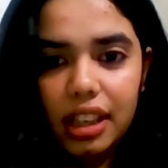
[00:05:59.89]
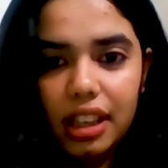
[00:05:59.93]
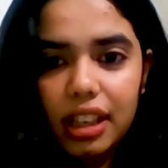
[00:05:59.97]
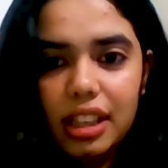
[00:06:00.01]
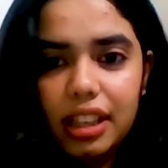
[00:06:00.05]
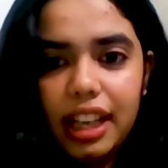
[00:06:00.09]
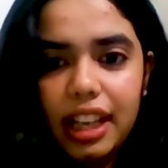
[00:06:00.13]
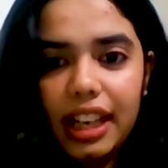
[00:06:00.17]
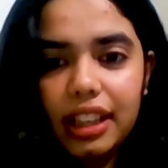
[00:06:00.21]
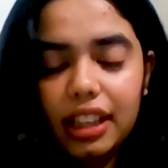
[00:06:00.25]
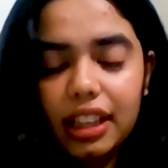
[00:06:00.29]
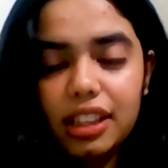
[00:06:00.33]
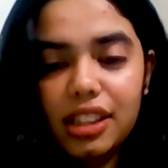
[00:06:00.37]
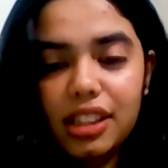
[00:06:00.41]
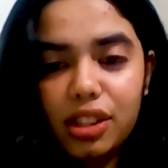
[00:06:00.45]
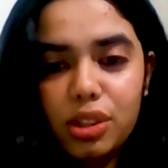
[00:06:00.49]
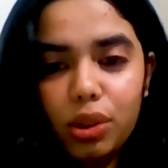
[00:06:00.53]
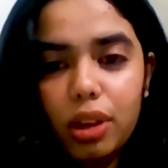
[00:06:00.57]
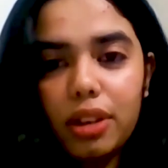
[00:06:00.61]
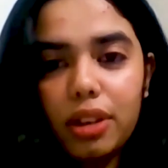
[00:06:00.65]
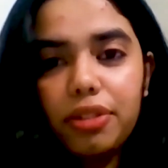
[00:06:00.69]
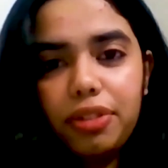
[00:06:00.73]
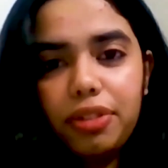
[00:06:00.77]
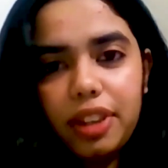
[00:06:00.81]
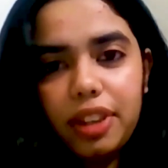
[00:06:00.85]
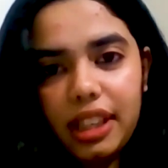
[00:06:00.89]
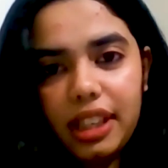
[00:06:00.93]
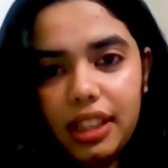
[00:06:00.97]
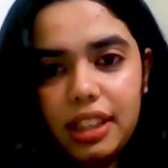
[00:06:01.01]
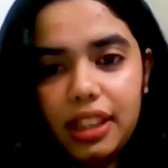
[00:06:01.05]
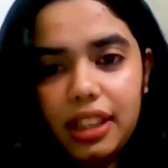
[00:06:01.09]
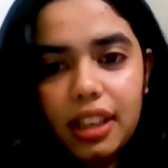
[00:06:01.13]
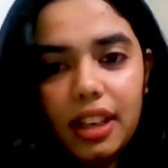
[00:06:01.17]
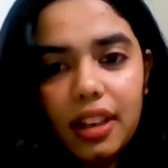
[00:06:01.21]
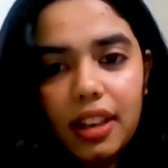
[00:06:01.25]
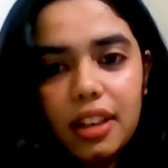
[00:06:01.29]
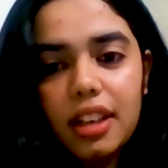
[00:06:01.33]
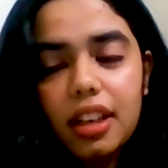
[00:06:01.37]
Like it's not fake.
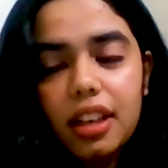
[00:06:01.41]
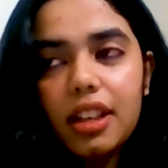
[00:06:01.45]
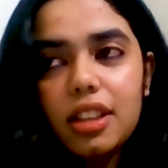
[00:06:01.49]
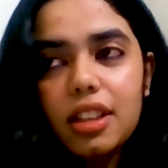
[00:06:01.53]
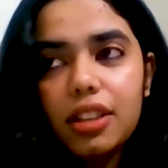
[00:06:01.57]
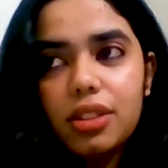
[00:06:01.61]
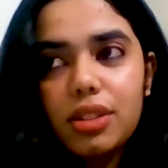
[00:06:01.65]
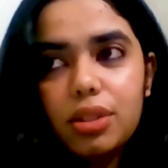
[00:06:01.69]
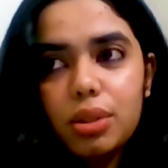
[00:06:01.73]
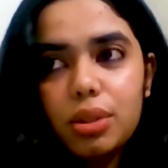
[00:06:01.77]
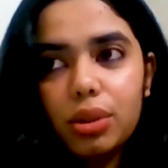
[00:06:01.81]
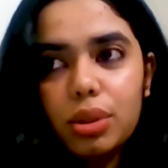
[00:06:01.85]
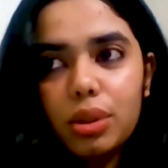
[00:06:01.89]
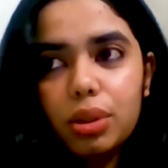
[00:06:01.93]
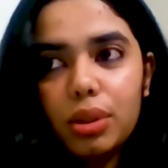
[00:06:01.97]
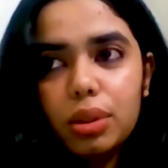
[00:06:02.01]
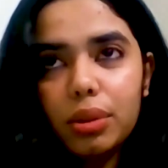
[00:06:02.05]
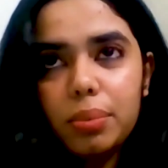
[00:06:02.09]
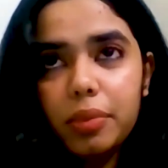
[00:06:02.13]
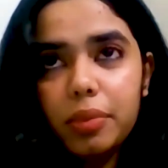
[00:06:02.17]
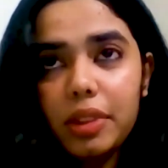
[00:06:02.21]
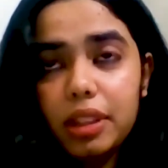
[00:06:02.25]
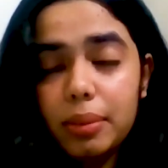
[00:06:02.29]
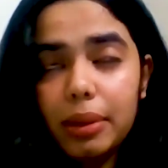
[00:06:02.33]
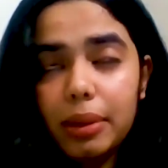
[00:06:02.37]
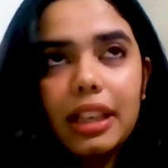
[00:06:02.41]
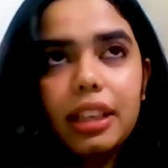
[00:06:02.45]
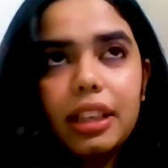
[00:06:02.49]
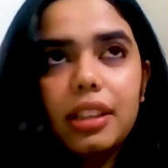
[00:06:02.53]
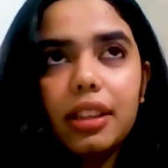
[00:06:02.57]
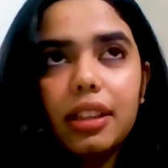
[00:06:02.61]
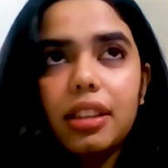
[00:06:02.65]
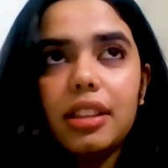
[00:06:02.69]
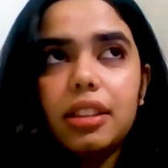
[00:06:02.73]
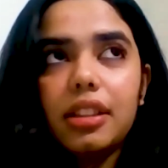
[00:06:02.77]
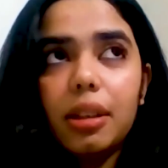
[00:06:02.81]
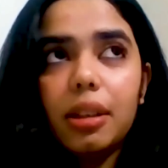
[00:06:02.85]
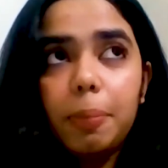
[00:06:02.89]
Yeah. So like
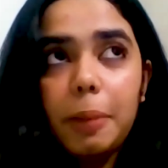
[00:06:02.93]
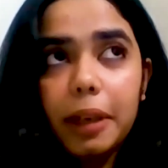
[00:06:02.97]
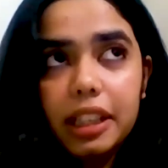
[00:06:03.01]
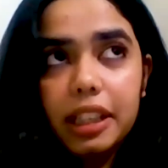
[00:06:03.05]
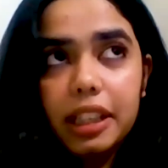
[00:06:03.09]
the